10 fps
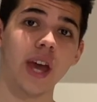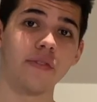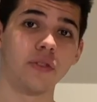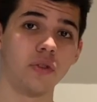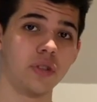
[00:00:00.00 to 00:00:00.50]
have
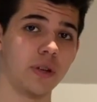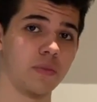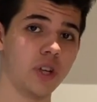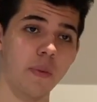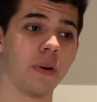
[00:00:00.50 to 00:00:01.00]
to do some
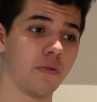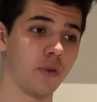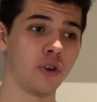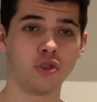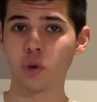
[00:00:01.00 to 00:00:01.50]
shopping
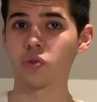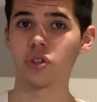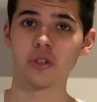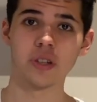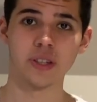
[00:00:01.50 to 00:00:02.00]
for
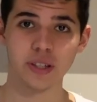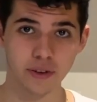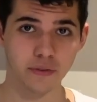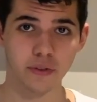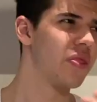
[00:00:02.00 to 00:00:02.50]
groceries and
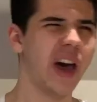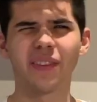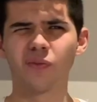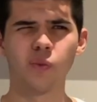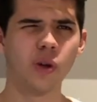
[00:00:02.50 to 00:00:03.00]
stuff.
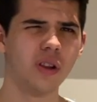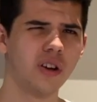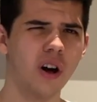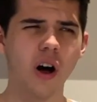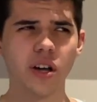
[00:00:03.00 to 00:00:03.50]
That will
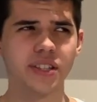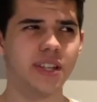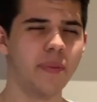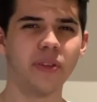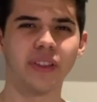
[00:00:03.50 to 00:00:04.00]
cost
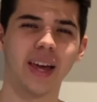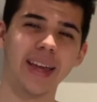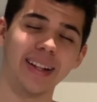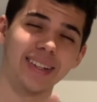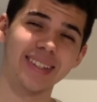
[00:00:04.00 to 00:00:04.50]
something
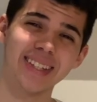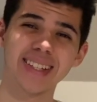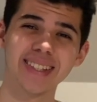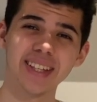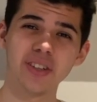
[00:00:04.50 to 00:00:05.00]
like
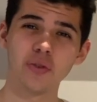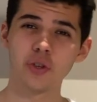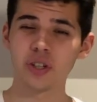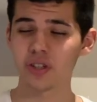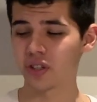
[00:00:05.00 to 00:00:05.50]
60
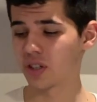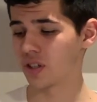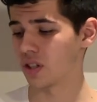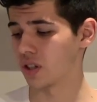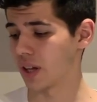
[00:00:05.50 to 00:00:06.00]
euros
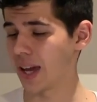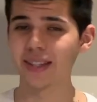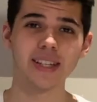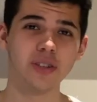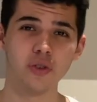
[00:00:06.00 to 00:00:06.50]
to
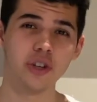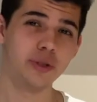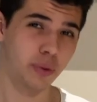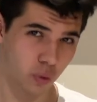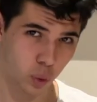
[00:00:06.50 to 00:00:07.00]
80 euros
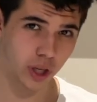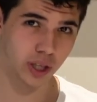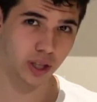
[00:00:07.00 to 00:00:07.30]
per week.